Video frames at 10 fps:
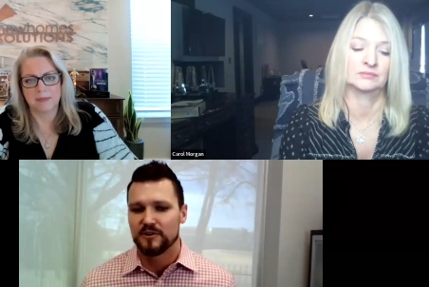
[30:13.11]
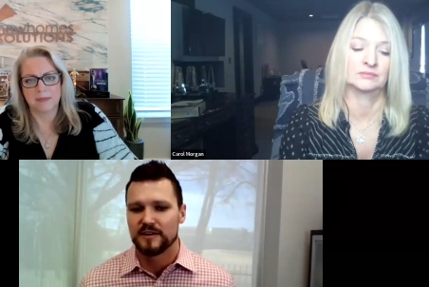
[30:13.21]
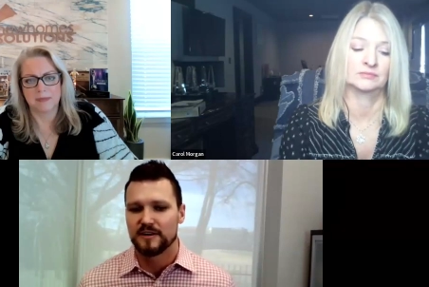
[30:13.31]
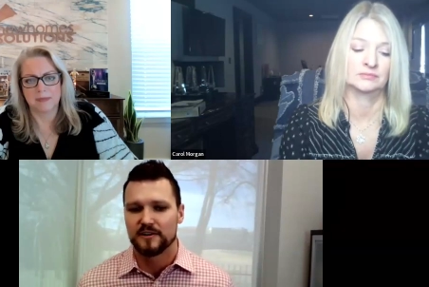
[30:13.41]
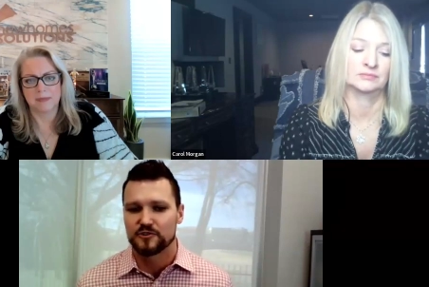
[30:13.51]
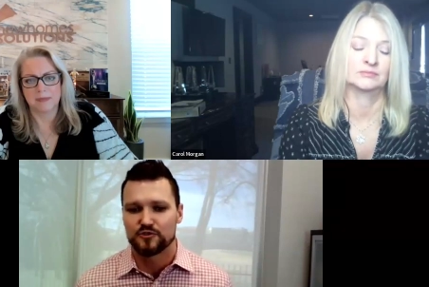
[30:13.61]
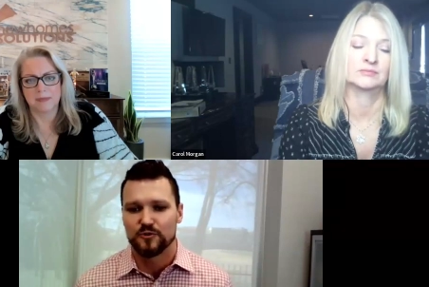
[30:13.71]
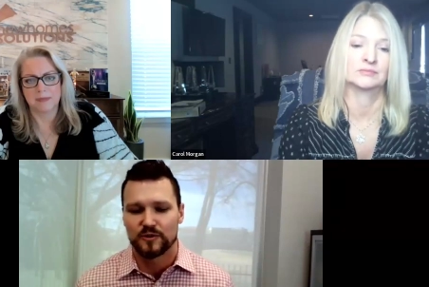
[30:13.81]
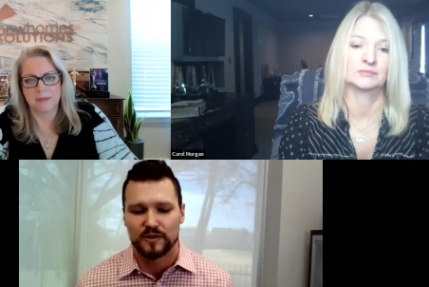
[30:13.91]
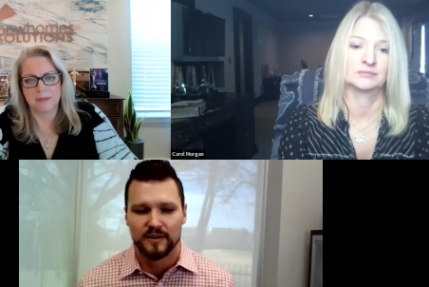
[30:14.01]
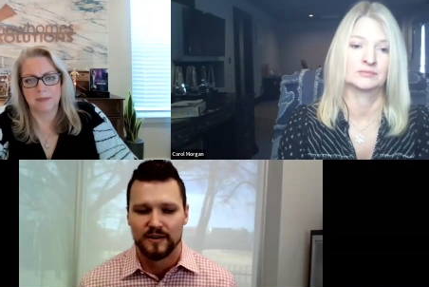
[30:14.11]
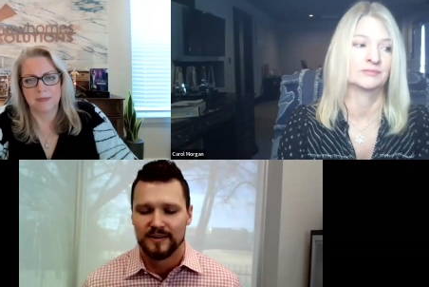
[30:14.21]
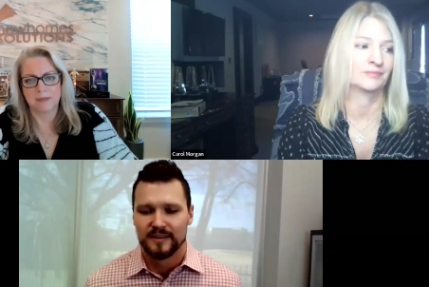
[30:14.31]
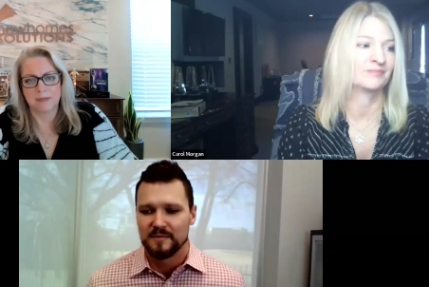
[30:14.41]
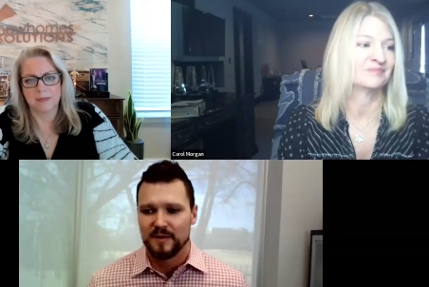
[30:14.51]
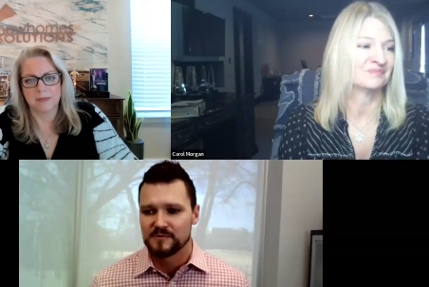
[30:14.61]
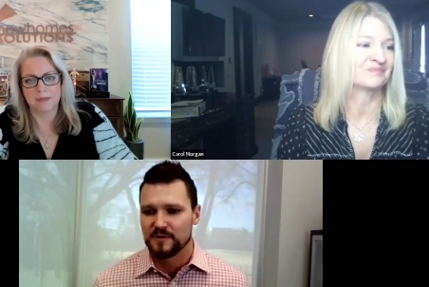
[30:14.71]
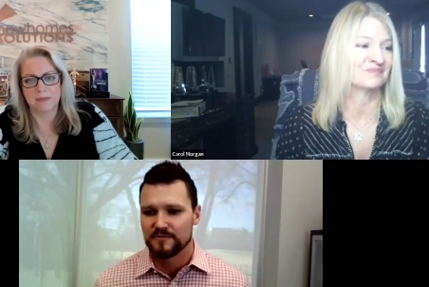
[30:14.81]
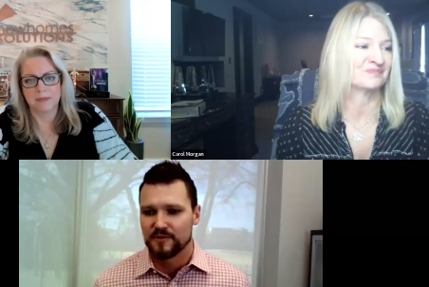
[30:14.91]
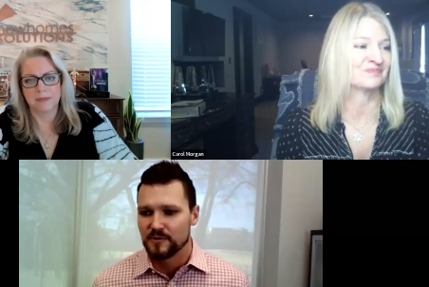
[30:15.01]
Speaker 1: put it into the drawer, you might as
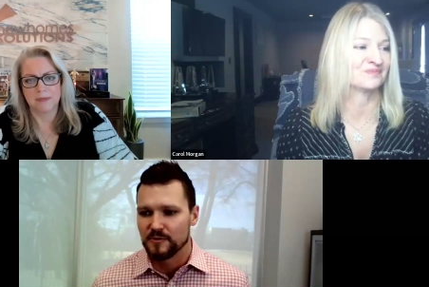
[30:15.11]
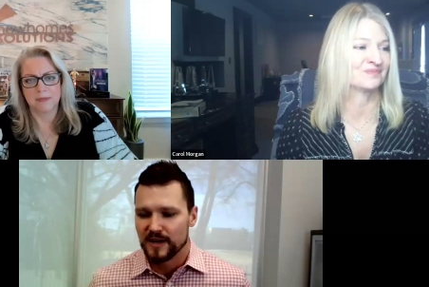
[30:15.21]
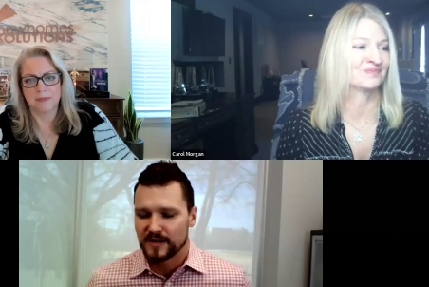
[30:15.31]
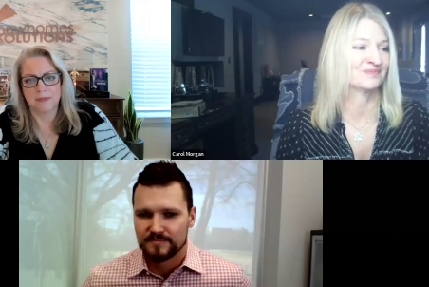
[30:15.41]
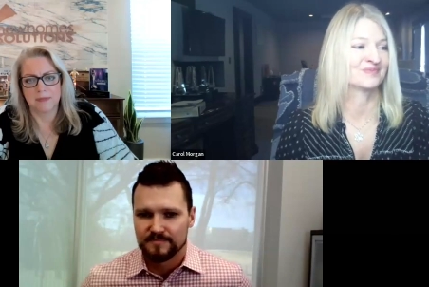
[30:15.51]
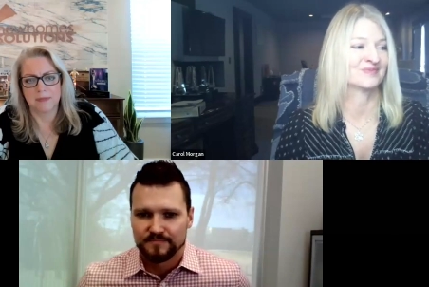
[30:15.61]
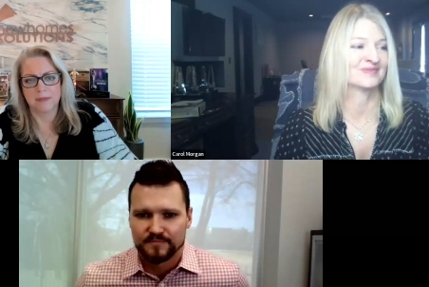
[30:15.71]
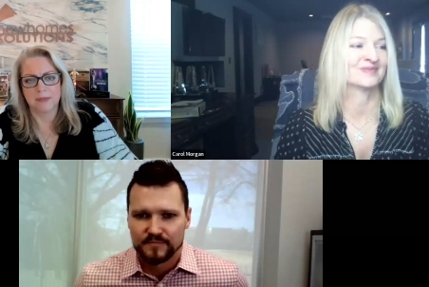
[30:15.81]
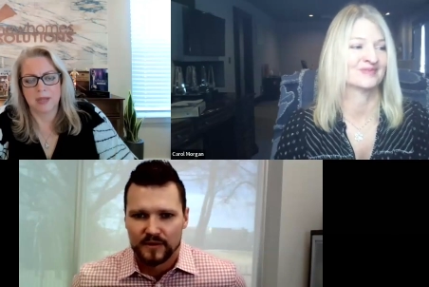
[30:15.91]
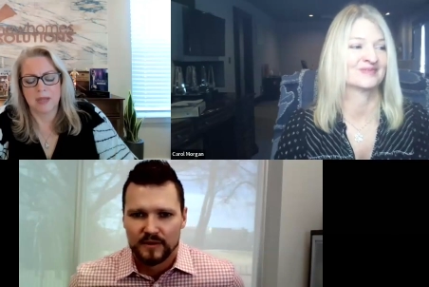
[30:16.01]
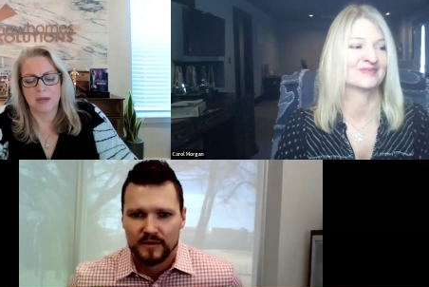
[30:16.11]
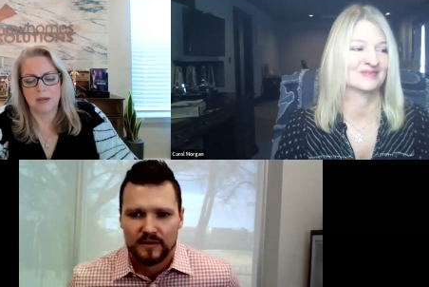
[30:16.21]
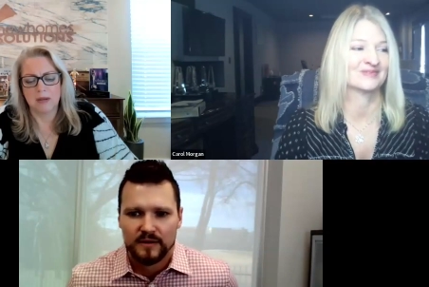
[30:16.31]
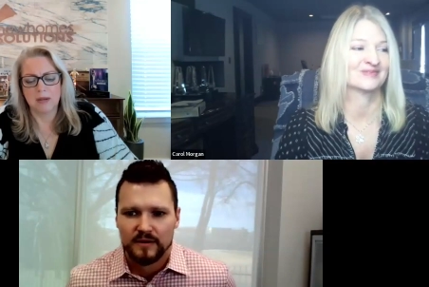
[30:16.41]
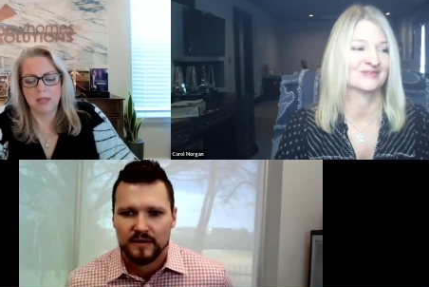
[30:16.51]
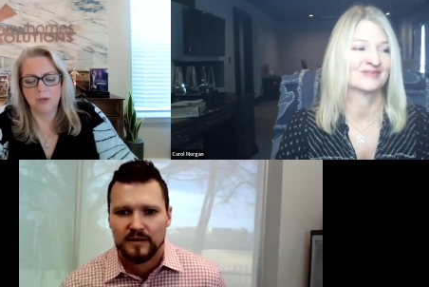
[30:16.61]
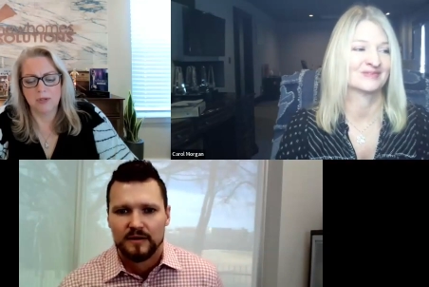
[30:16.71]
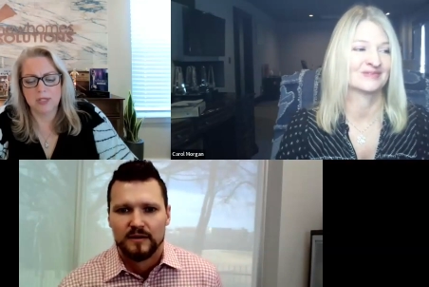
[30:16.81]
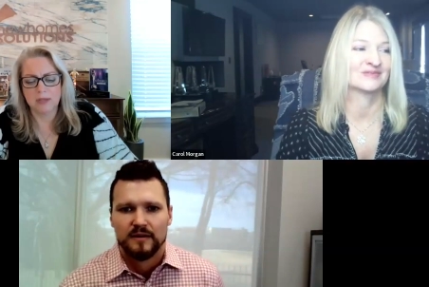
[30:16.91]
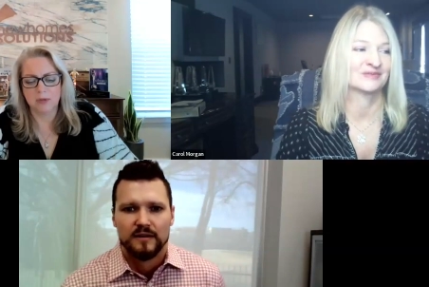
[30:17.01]
well throw it away.
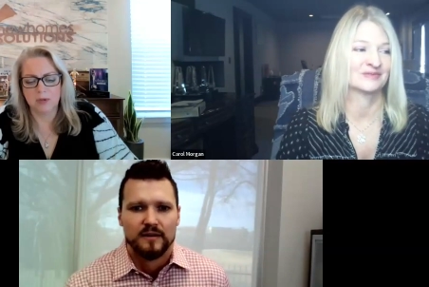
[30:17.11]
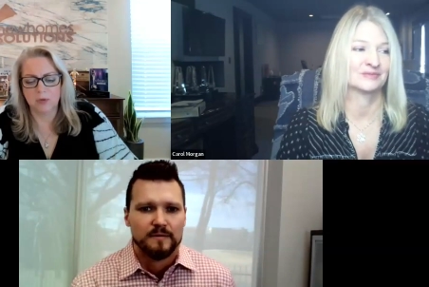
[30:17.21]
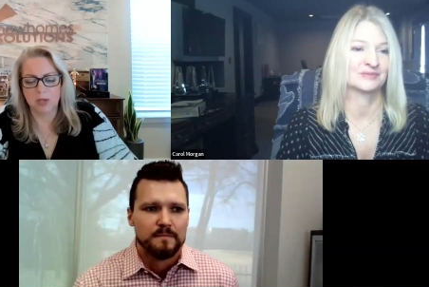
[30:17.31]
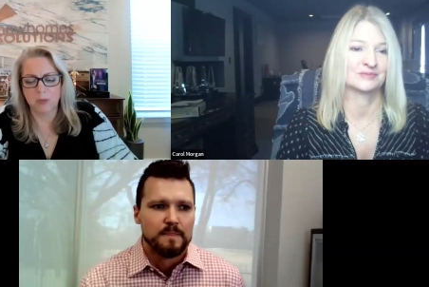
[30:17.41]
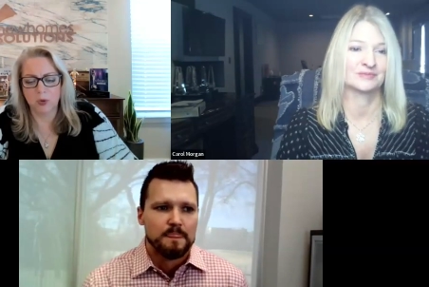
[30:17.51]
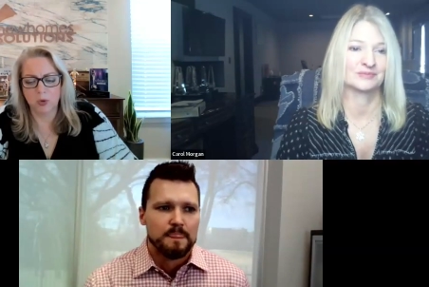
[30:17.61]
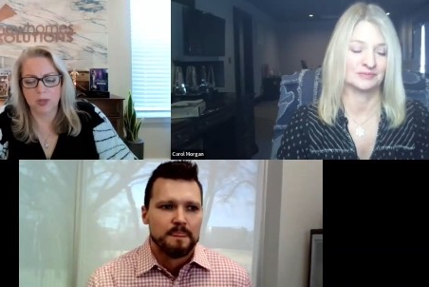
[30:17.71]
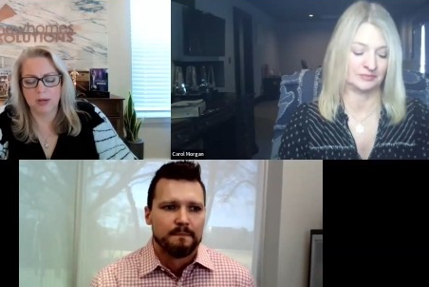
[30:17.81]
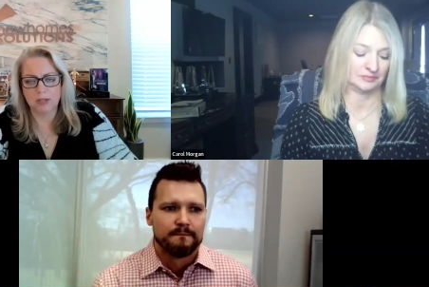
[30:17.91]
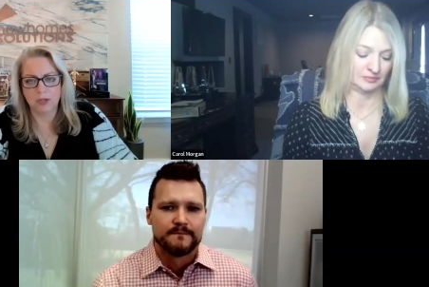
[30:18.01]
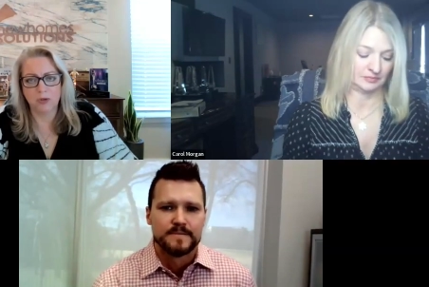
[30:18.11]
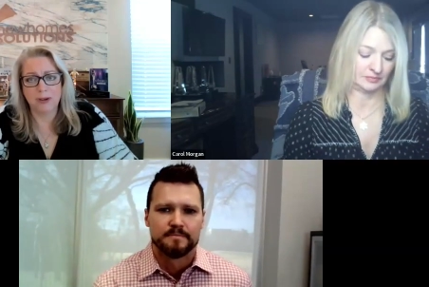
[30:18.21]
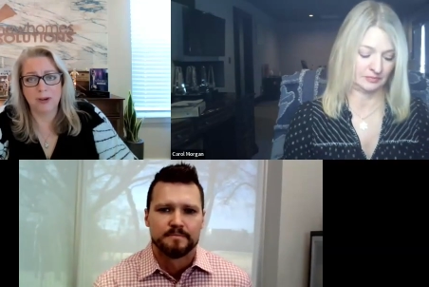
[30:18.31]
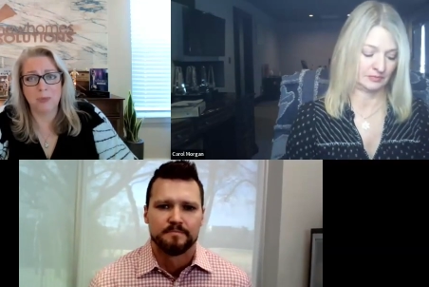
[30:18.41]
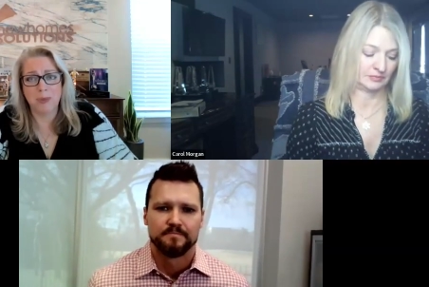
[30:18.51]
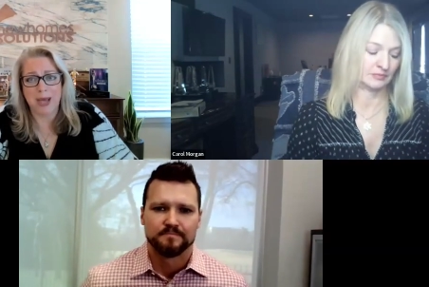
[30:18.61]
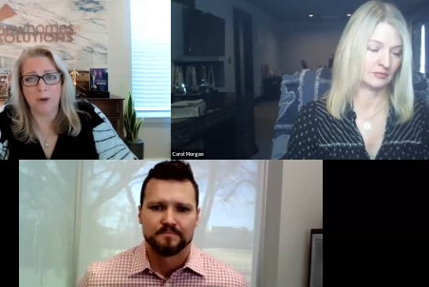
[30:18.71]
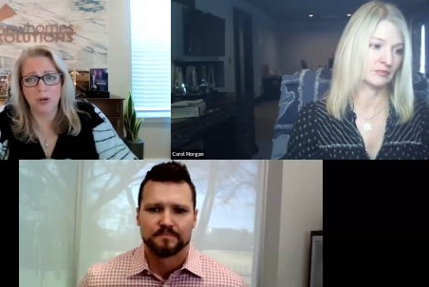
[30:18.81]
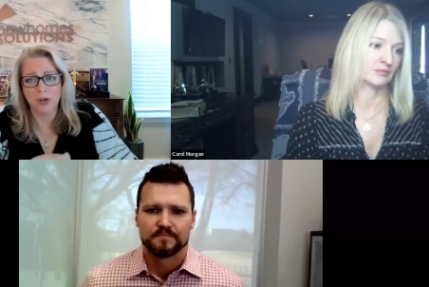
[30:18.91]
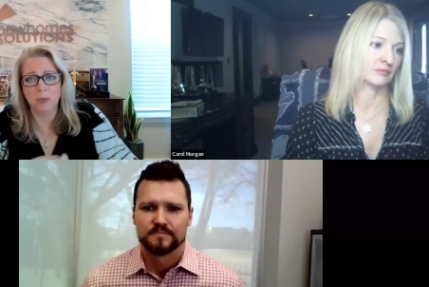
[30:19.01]
Speaker 2: I think you said something really important there. So you got to
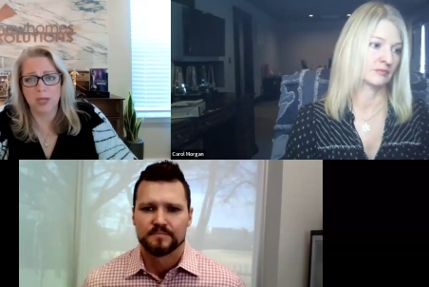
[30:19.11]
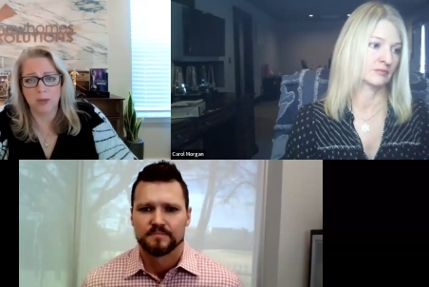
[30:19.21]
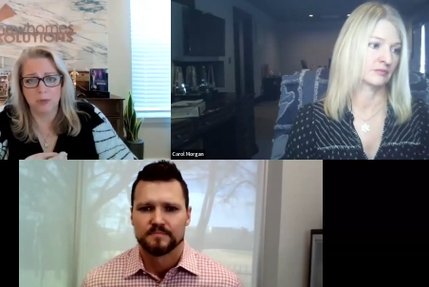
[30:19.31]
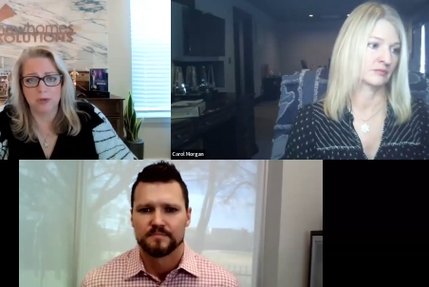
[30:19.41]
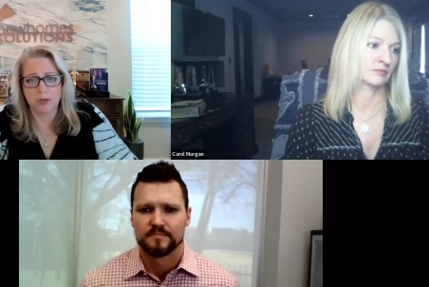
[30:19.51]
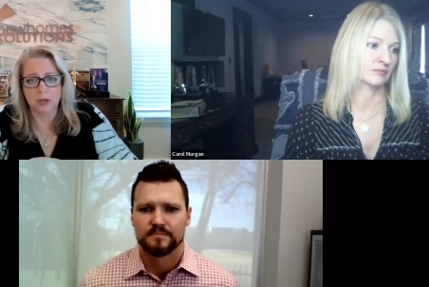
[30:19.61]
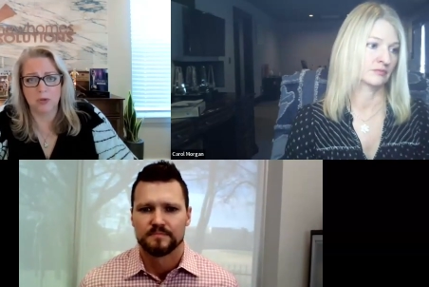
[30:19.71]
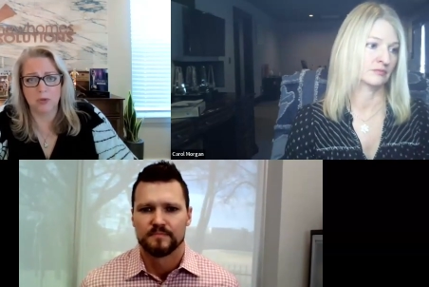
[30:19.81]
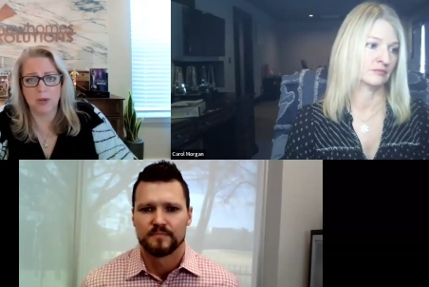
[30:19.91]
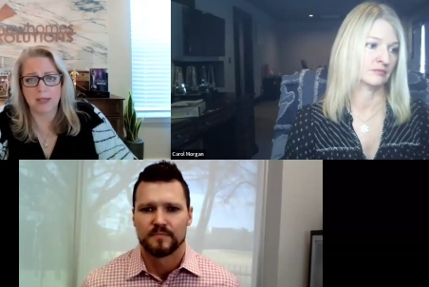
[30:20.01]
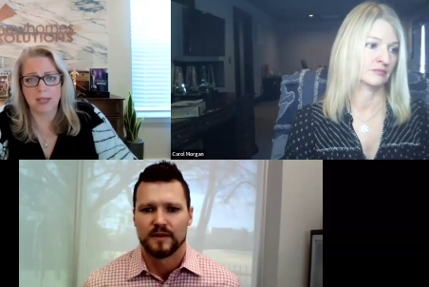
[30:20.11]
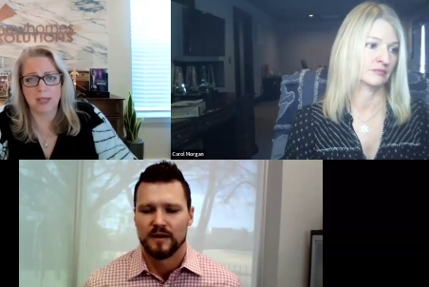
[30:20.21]
empower your people too